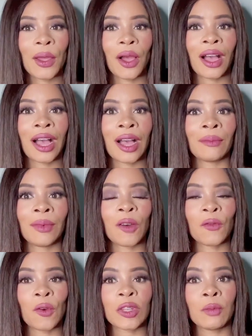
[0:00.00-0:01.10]
Of
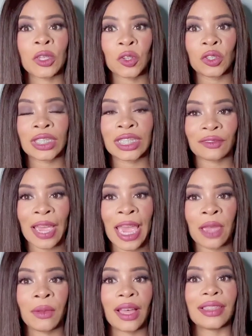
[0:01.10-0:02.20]
course, make sure you
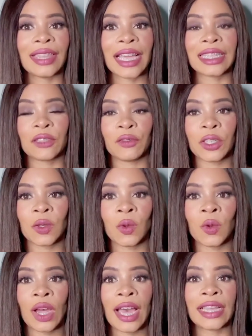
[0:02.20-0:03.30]
subscribe, like this
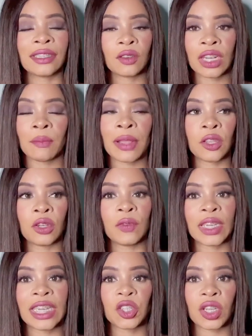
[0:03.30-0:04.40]
video, and turn on the bell
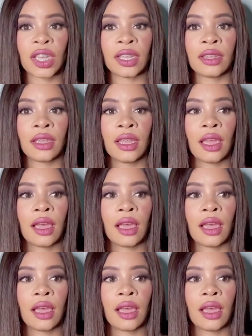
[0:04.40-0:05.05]
notification.